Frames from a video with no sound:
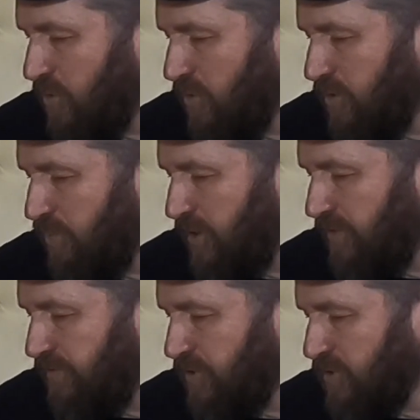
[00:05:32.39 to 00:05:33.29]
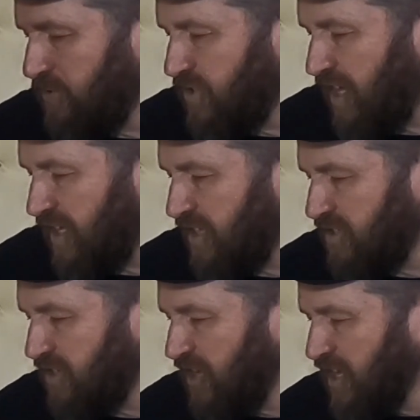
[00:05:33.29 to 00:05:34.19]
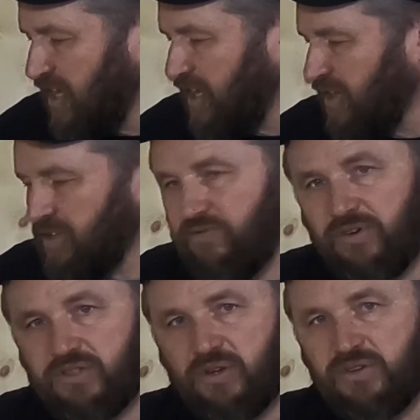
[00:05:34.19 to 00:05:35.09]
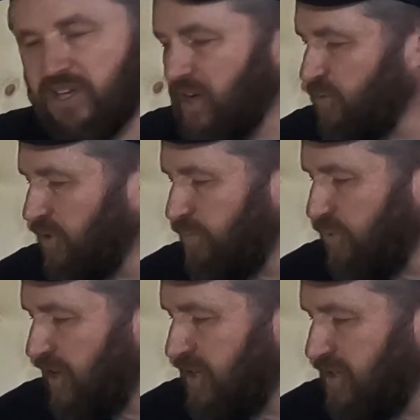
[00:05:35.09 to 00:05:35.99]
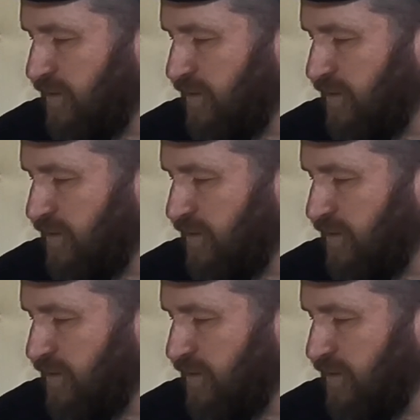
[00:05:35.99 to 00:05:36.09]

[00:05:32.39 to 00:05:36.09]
You hold the button for 2 seconds and it first goes on real bright.